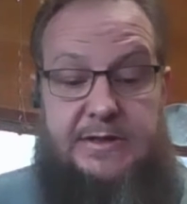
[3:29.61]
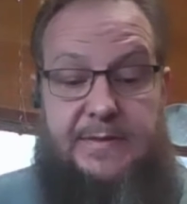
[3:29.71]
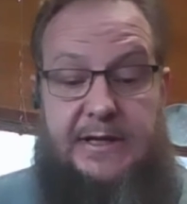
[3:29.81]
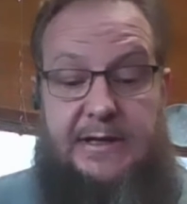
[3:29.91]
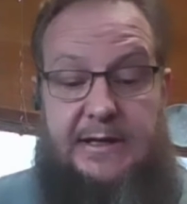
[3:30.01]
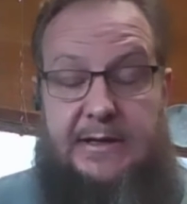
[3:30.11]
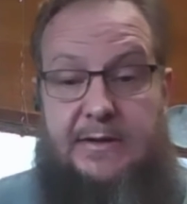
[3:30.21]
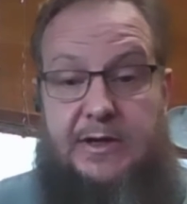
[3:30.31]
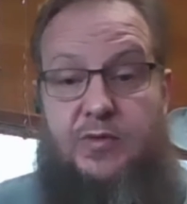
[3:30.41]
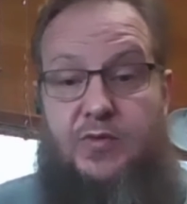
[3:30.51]
something that
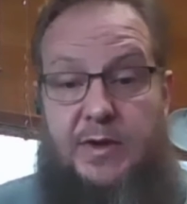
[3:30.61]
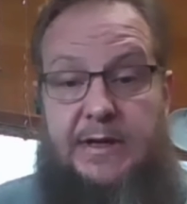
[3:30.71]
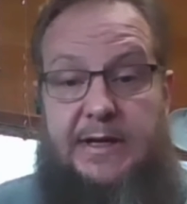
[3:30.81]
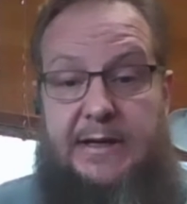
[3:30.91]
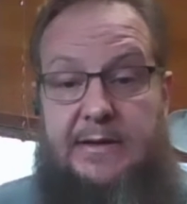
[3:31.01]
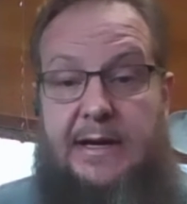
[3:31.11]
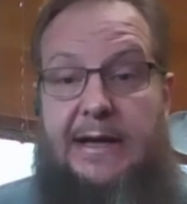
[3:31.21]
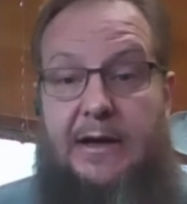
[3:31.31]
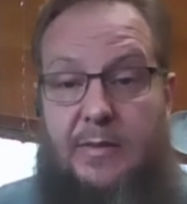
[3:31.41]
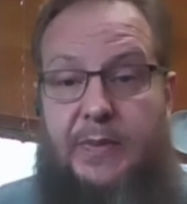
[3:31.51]
can really
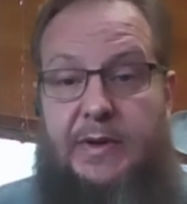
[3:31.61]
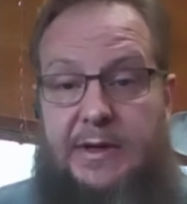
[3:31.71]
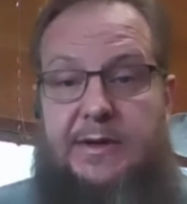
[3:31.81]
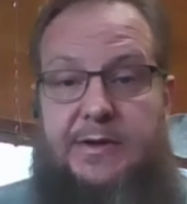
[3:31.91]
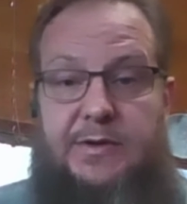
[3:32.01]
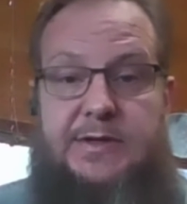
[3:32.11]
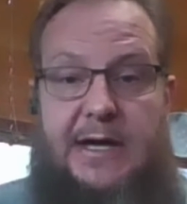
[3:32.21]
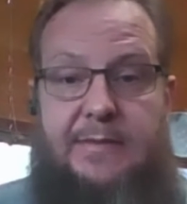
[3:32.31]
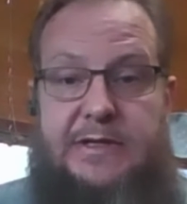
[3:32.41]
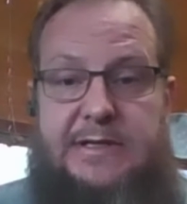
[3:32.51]
help
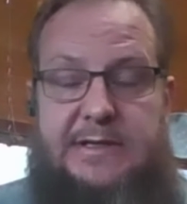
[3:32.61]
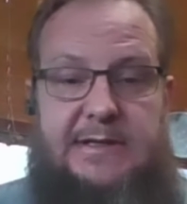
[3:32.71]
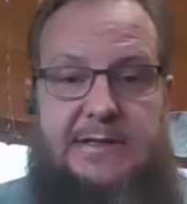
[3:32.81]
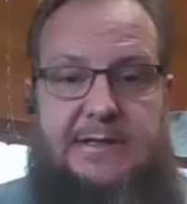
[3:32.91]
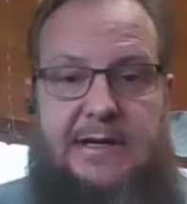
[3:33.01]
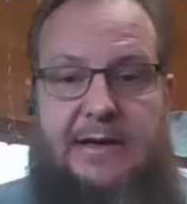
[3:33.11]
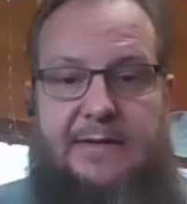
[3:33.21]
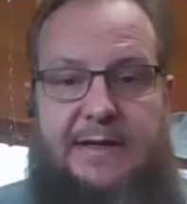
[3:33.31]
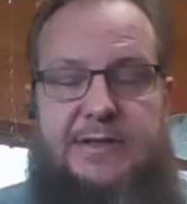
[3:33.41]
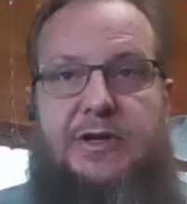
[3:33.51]
Utah businesses, and I
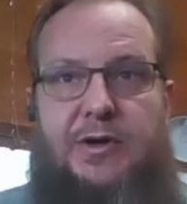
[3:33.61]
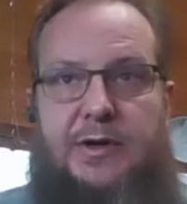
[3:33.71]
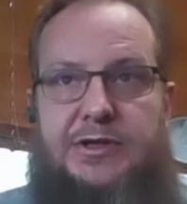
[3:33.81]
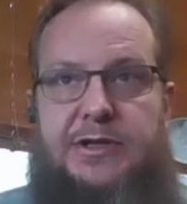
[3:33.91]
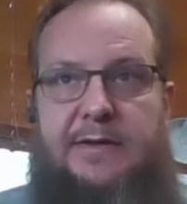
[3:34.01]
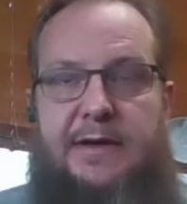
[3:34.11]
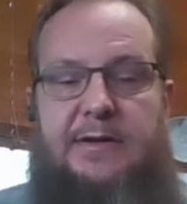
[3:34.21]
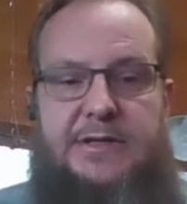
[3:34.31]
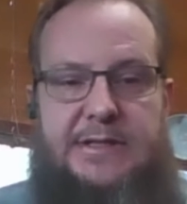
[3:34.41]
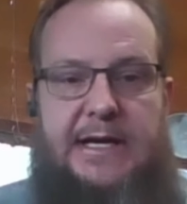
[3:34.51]
think it's encouraging. I
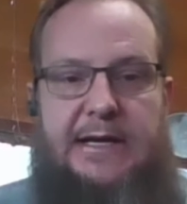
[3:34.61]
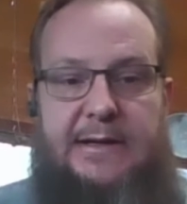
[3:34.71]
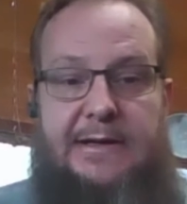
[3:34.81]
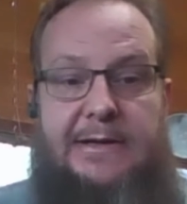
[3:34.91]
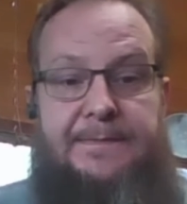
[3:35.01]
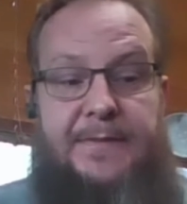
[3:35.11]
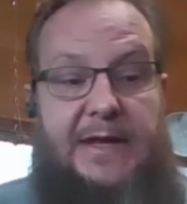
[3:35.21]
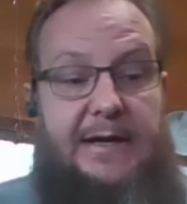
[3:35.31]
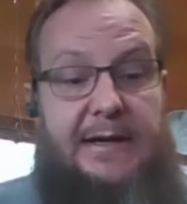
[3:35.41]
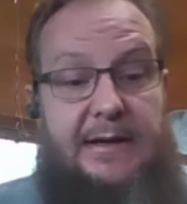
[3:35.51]
think our state,
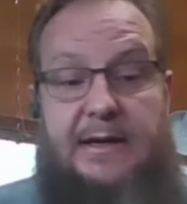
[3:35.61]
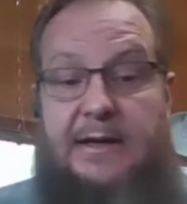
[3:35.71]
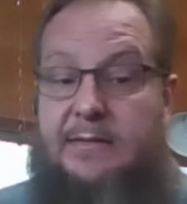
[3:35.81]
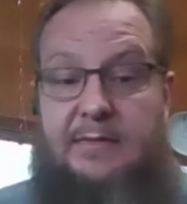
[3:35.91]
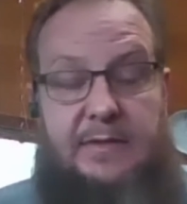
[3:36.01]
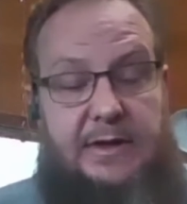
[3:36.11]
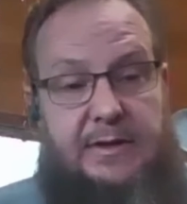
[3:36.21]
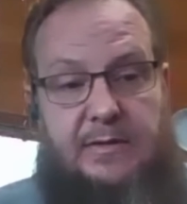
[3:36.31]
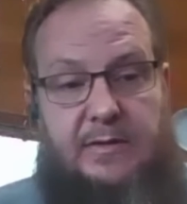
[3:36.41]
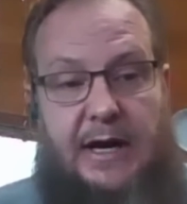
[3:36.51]
and
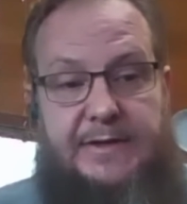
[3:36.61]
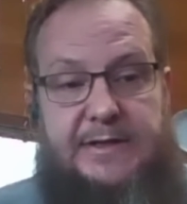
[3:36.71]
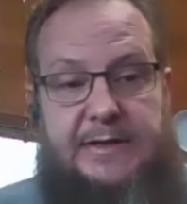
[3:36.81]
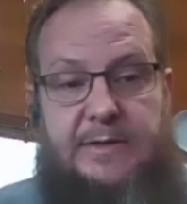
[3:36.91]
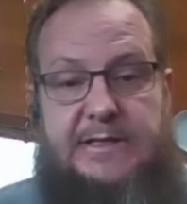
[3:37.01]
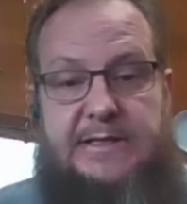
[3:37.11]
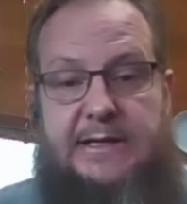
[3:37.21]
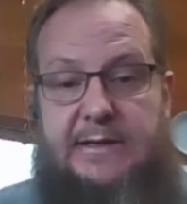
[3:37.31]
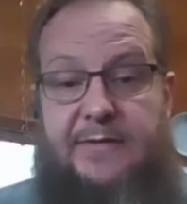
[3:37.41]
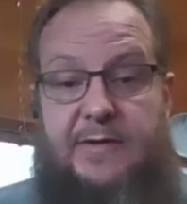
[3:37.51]
obviously we
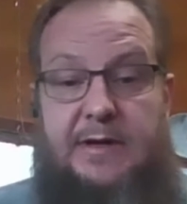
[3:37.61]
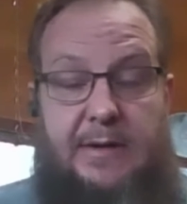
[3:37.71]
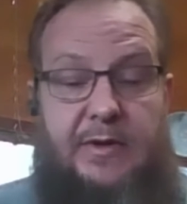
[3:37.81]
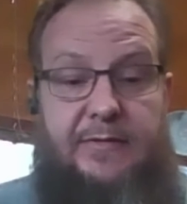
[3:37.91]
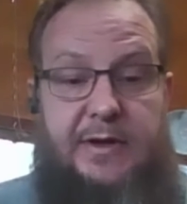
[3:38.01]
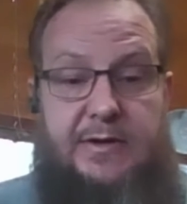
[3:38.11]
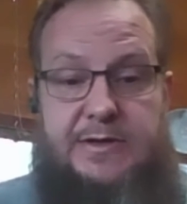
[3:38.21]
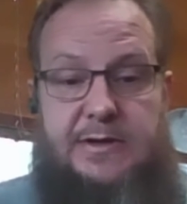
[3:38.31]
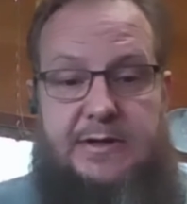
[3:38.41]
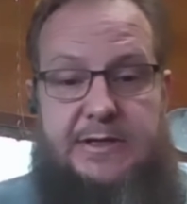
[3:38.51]
see that for a number of
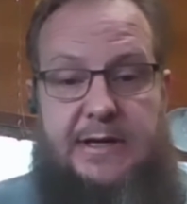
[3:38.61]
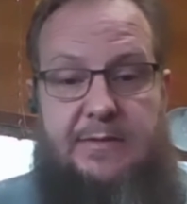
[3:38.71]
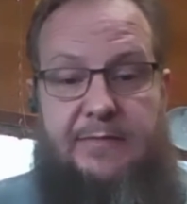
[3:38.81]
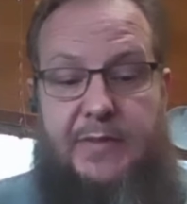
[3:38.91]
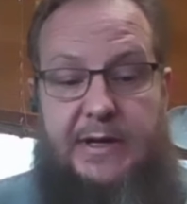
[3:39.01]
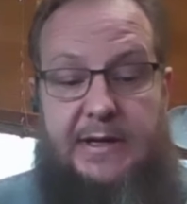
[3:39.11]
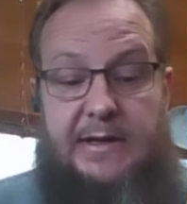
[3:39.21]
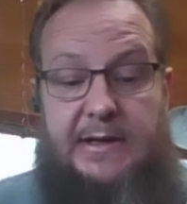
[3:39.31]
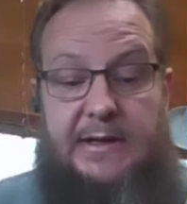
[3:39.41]
years in our state, we've been,